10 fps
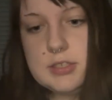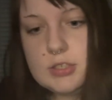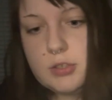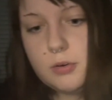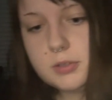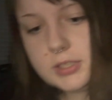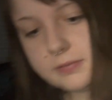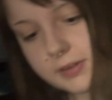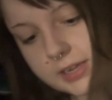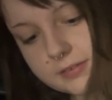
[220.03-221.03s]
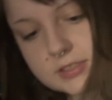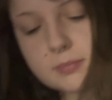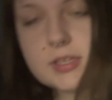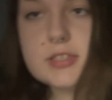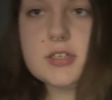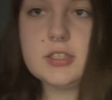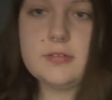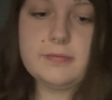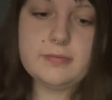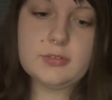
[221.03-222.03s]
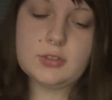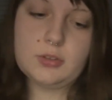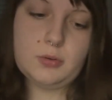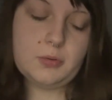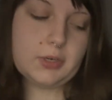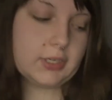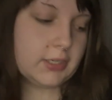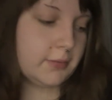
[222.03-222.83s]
totally fine if some gets on the floor.